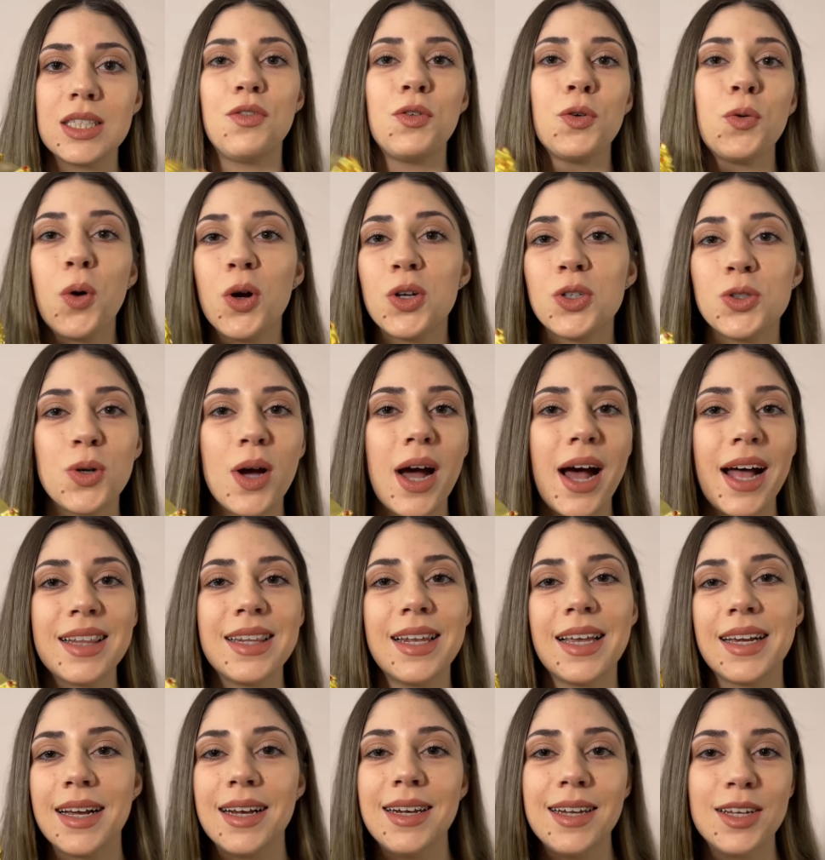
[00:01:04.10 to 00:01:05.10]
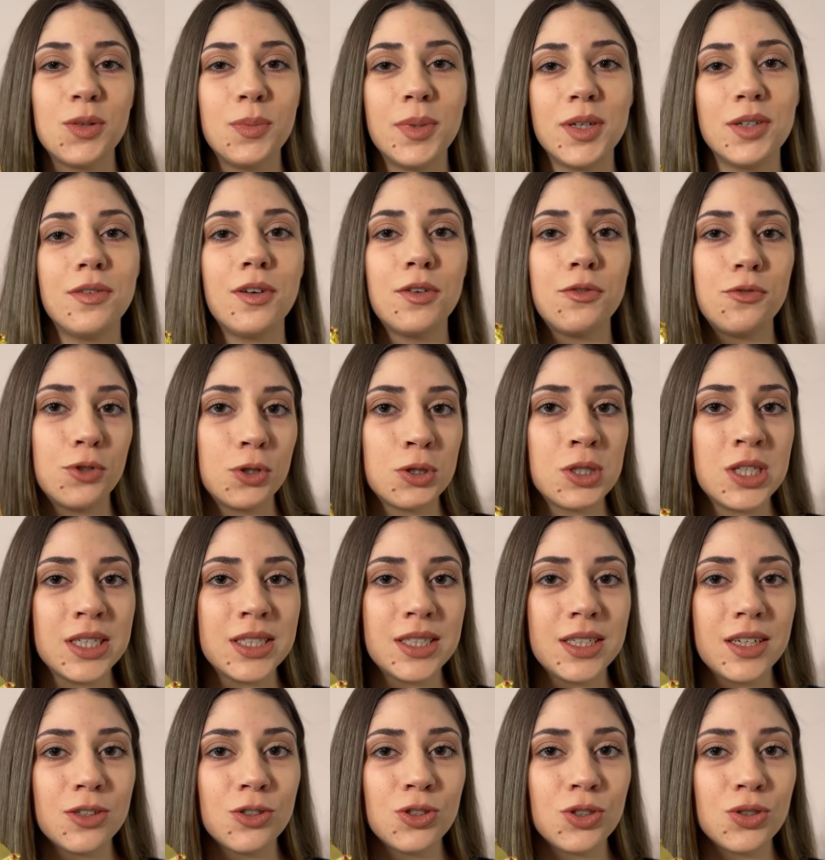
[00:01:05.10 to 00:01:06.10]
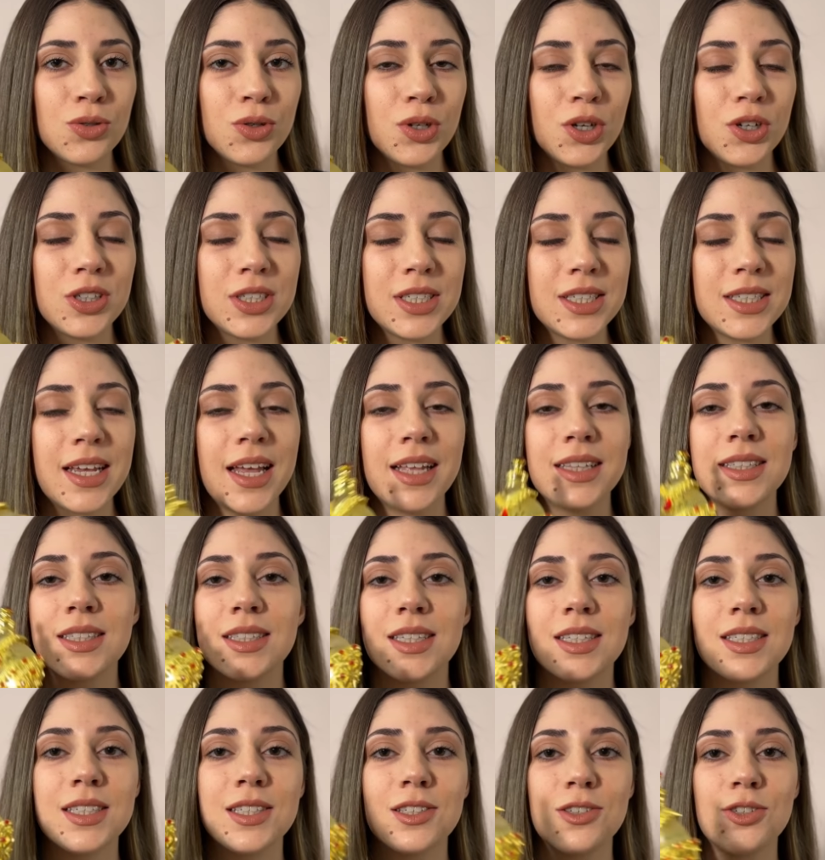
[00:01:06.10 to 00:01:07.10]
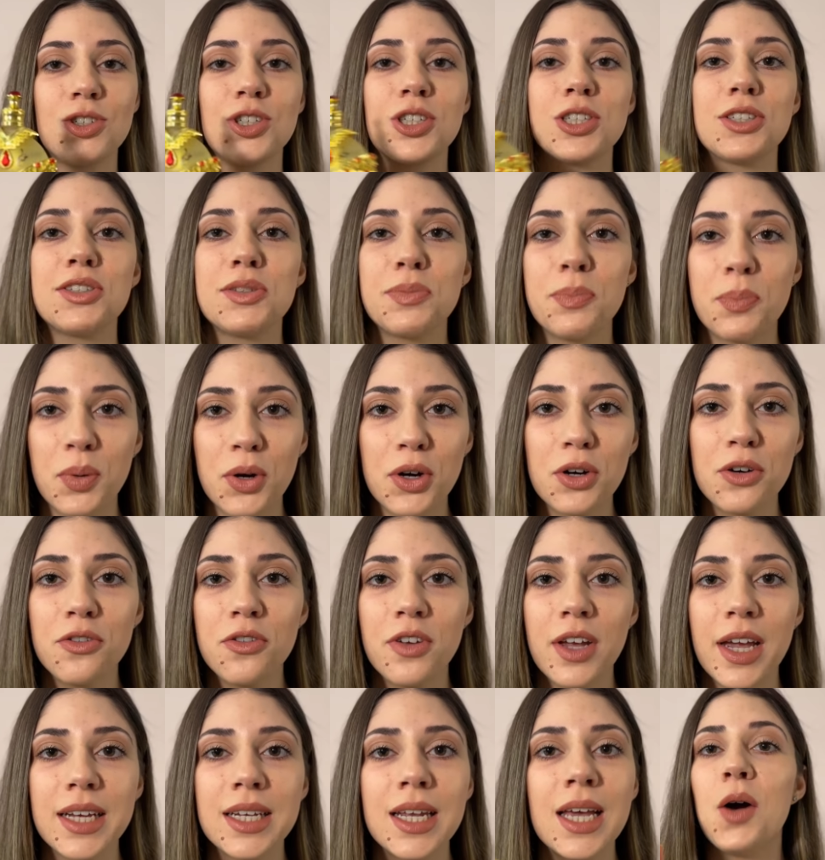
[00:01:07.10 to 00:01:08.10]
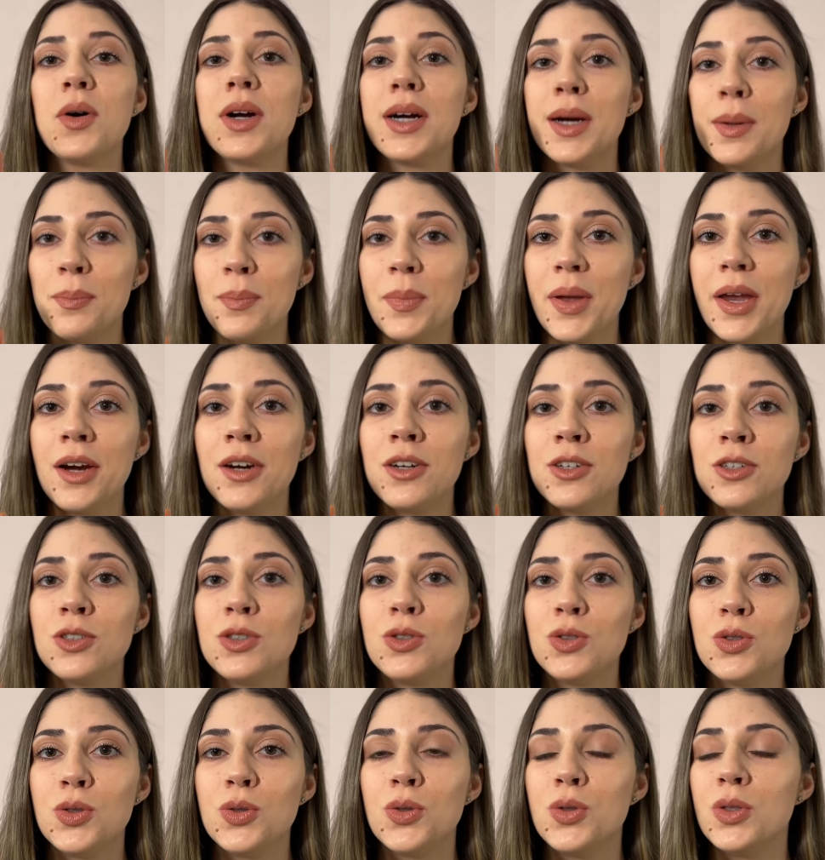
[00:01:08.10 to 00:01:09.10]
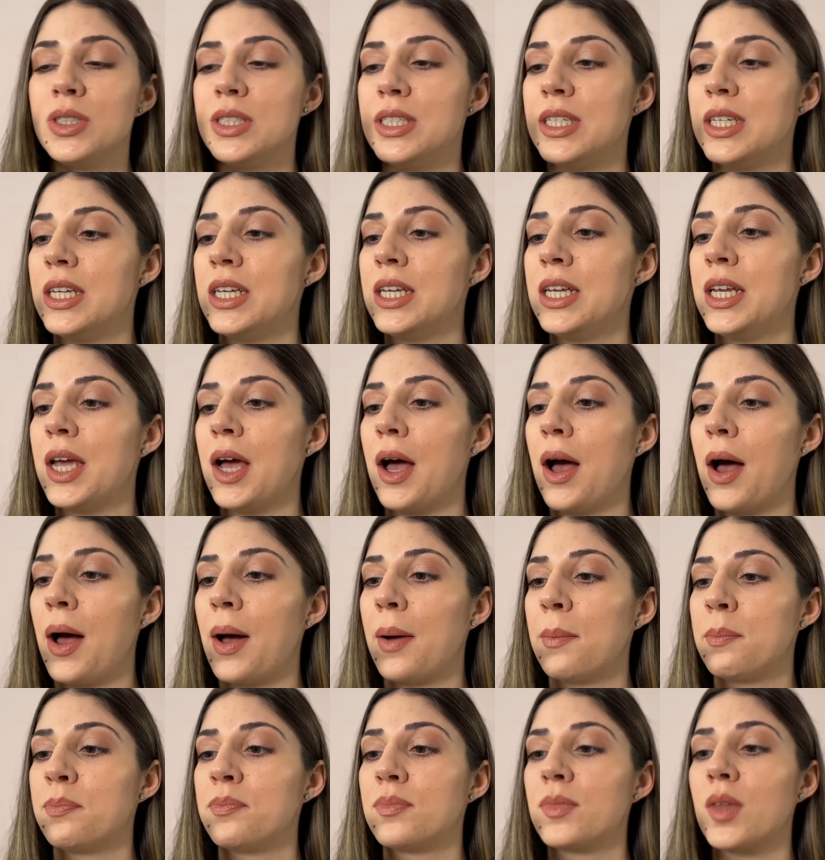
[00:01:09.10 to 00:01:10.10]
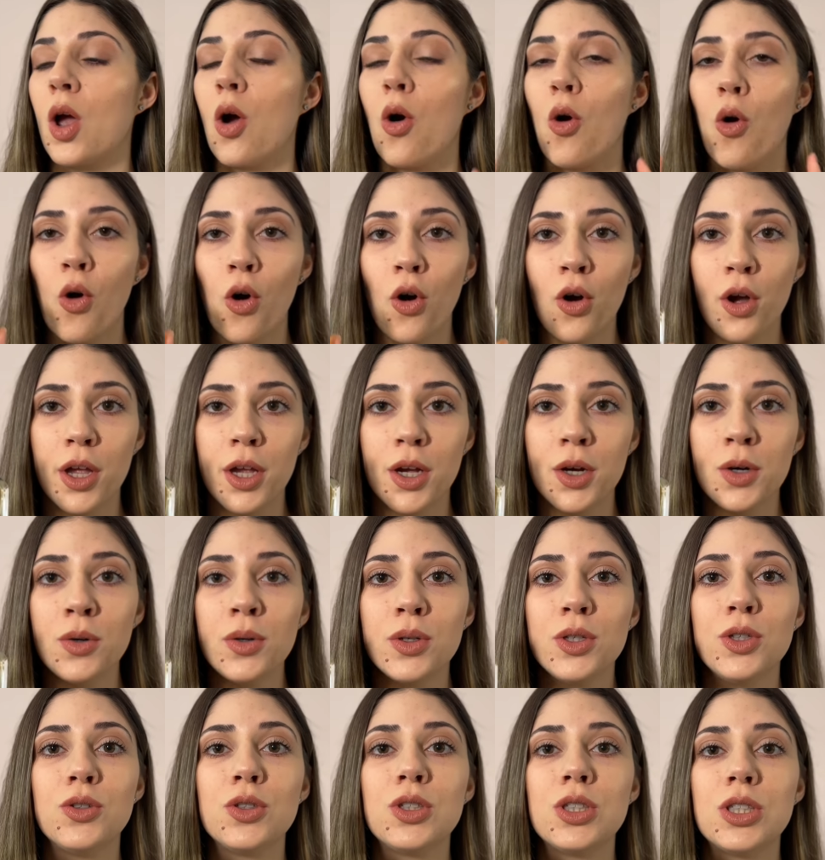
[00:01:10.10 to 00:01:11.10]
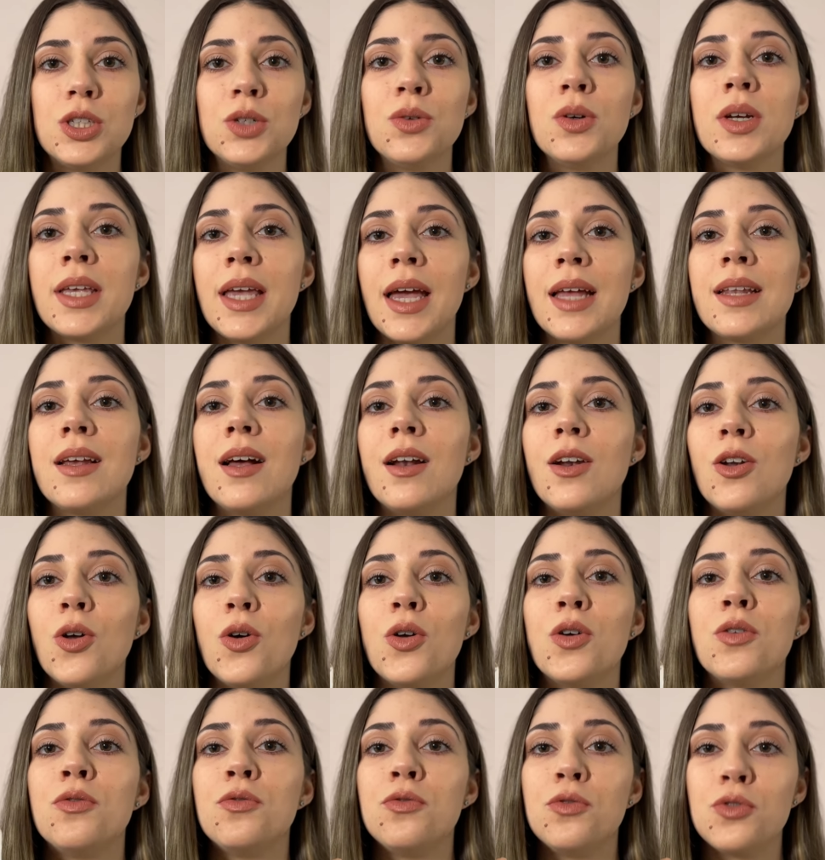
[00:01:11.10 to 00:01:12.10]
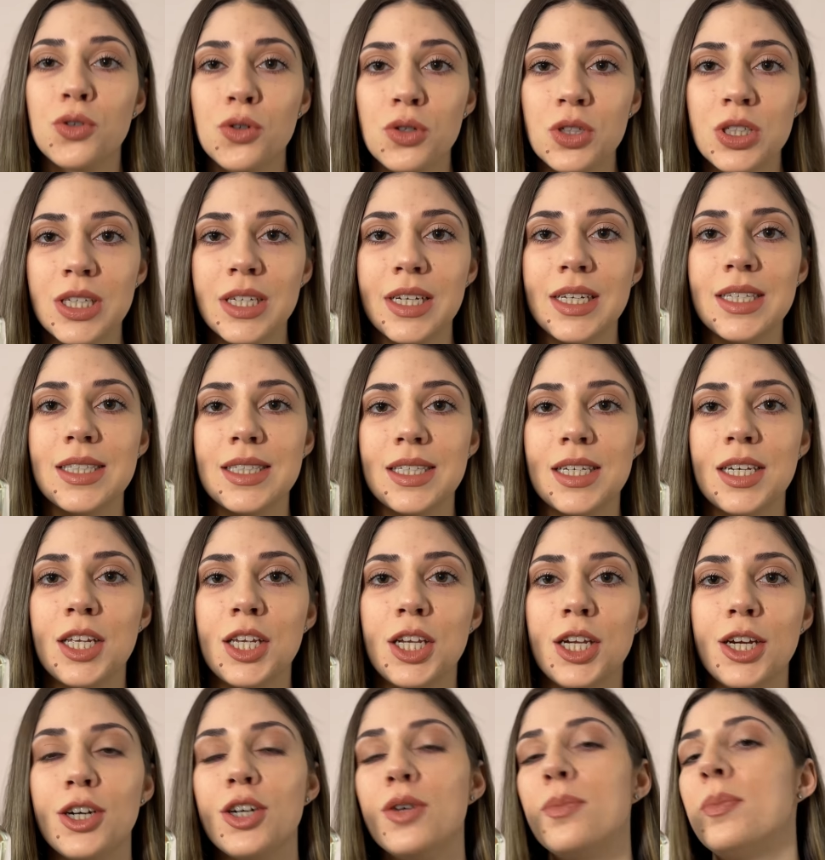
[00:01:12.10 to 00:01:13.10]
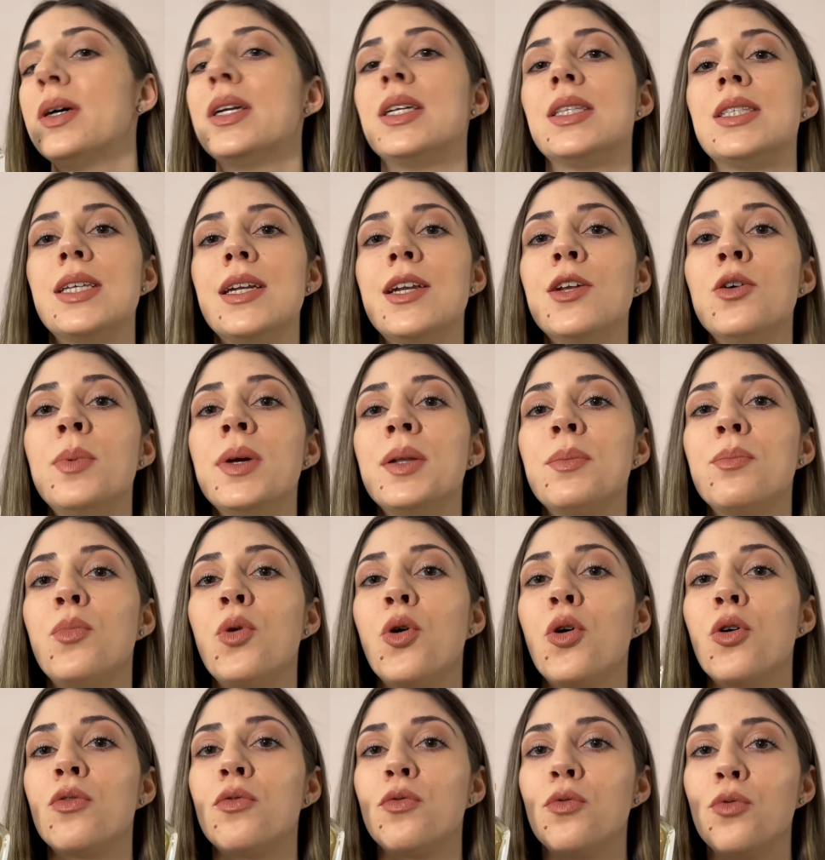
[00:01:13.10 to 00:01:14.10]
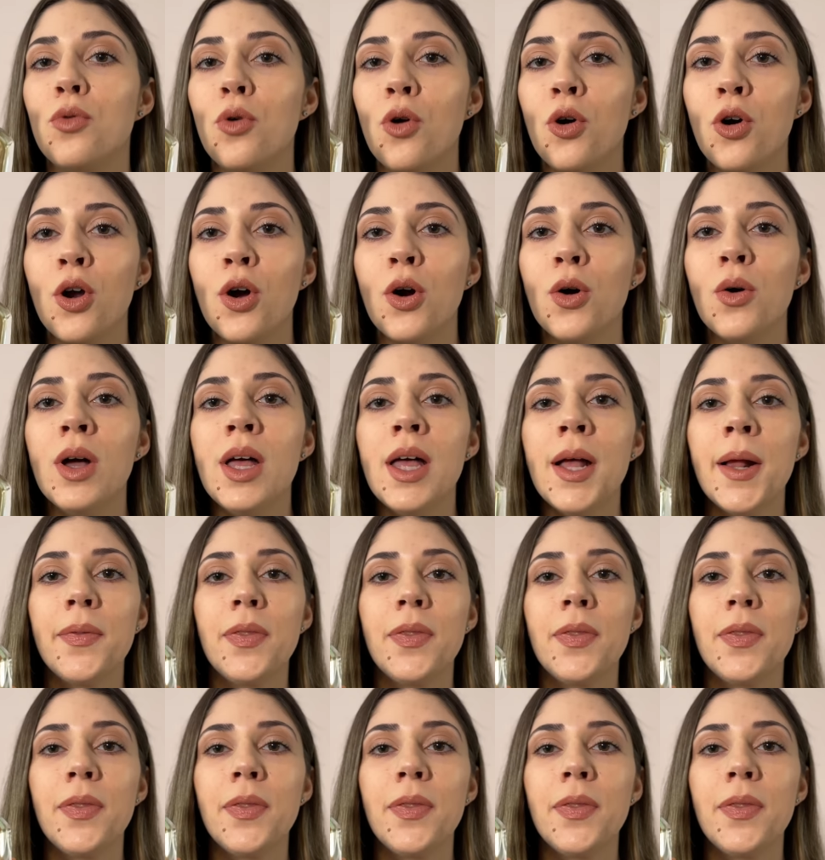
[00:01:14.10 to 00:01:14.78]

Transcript: If you want to add like a little bit of a fruity touch to your scents, this is just perfect. Now compared to the um, oil, you still get a lot of fruitiness in here, but it's a little bit more floral.